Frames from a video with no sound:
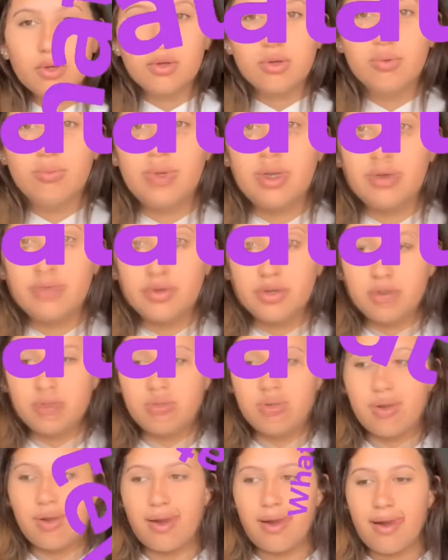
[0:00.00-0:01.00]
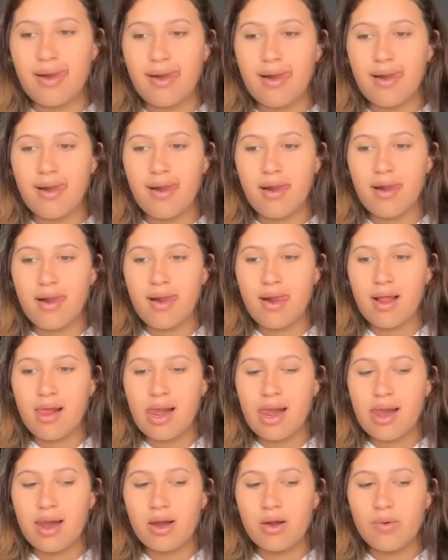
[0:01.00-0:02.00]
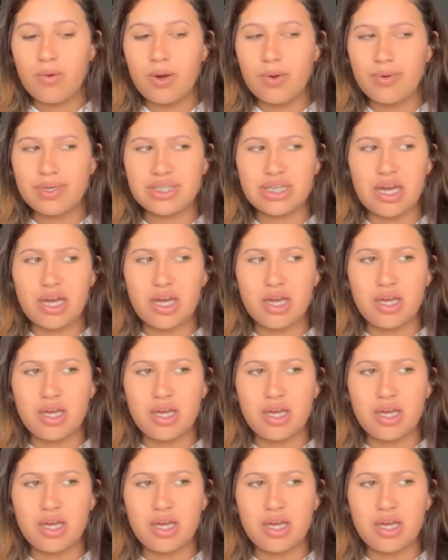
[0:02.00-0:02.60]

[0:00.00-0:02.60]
Whatever. Where was I?